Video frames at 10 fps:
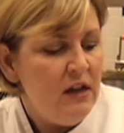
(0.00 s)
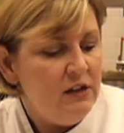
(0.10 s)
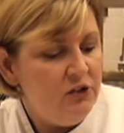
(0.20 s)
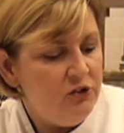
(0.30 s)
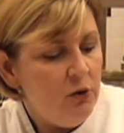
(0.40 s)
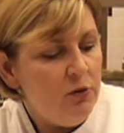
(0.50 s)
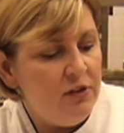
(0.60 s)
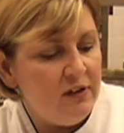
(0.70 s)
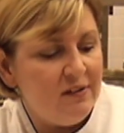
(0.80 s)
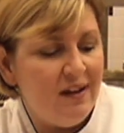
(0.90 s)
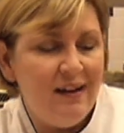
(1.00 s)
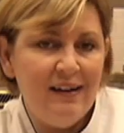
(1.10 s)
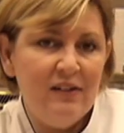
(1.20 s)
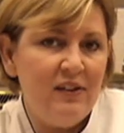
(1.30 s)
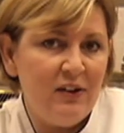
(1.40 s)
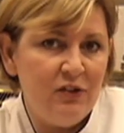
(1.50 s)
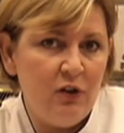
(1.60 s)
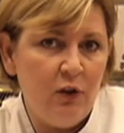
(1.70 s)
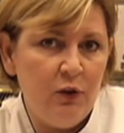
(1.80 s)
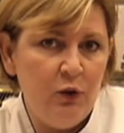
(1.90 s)
Did you know this side is actually
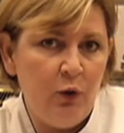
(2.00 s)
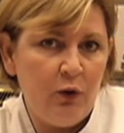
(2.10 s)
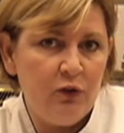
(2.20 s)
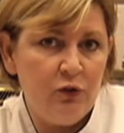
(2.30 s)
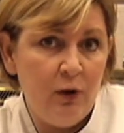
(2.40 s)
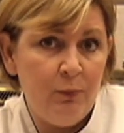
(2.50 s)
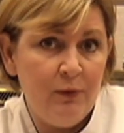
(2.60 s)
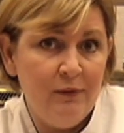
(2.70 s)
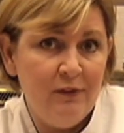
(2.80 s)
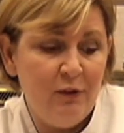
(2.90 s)
called the New York strip? So